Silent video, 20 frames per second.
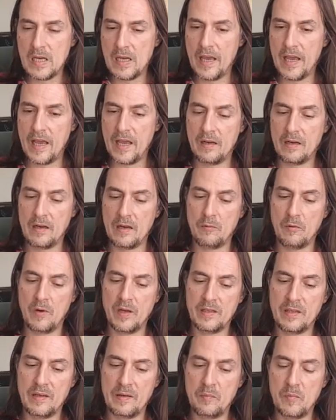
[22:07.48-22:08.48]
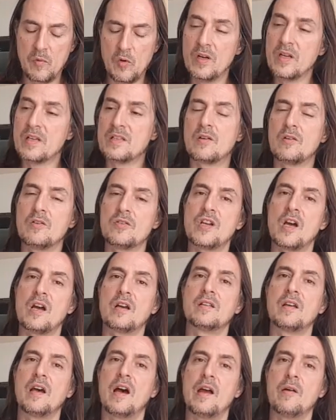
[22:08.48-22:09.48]
And when the moon is
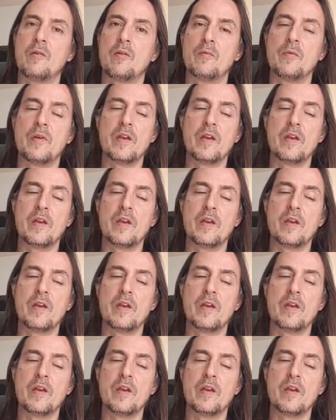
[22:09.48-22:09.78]
conjunct Chiron,